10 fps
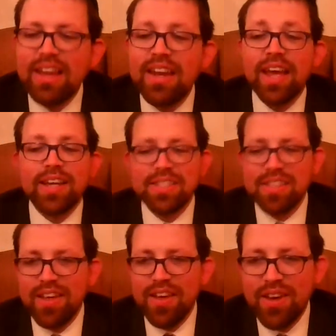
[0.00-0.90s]
Next,
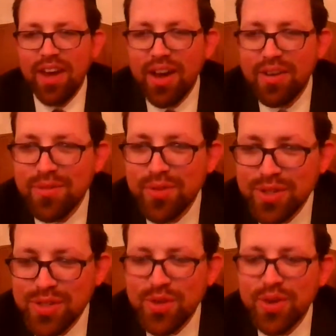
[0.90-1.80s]

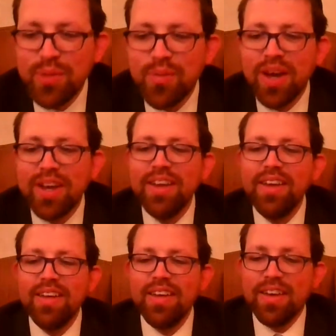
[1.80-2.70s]
verse 31.
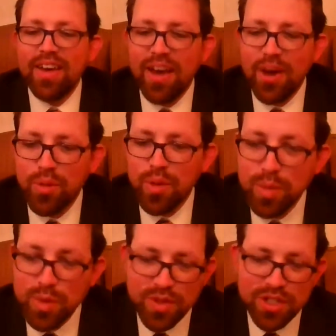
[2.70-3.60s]
We're
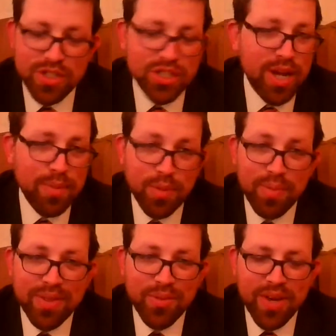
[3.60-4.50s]
almost finished the chapter.
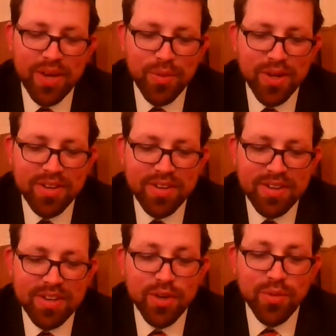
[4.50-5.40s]
By the way, I want to
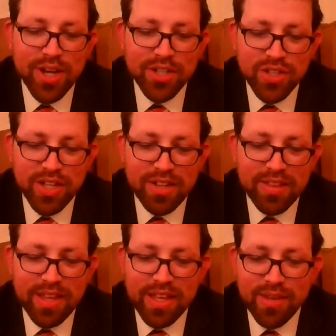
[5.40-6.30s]
congratulate and
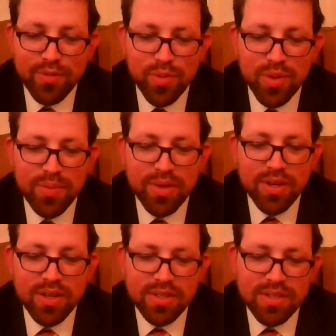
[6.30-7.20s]
thank everyone
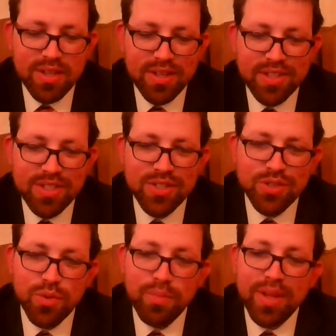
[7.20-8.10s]
because this is
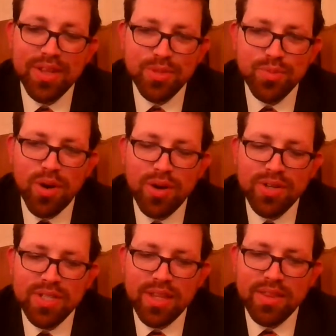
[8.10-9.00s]
tremendous
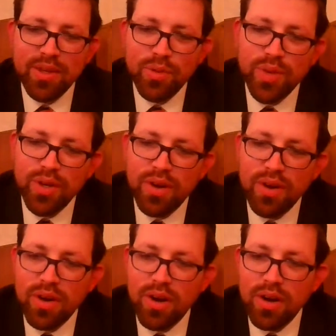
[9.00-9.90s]
progress. I think we
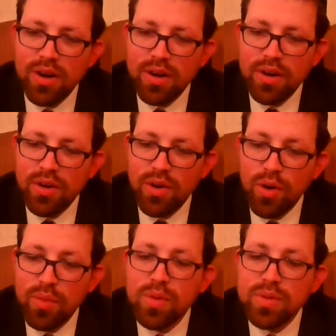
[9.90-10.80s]
are
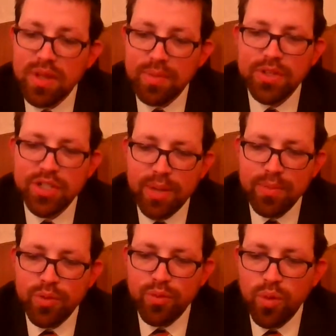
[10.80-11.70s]
almost up to
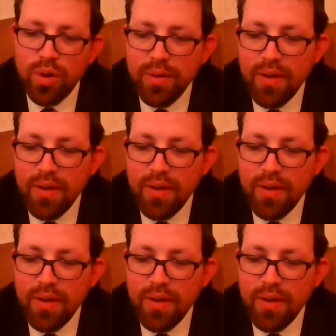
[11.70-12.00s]
chapter 4.